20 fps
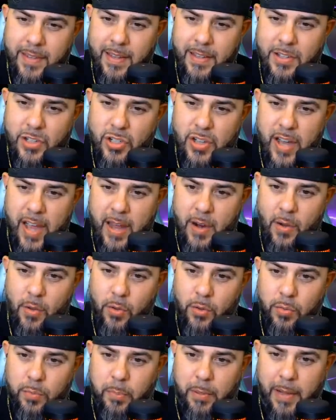
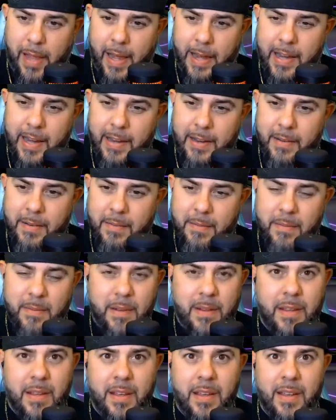Shadows Planet.
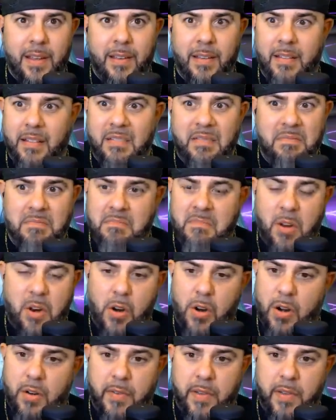Never heard of it.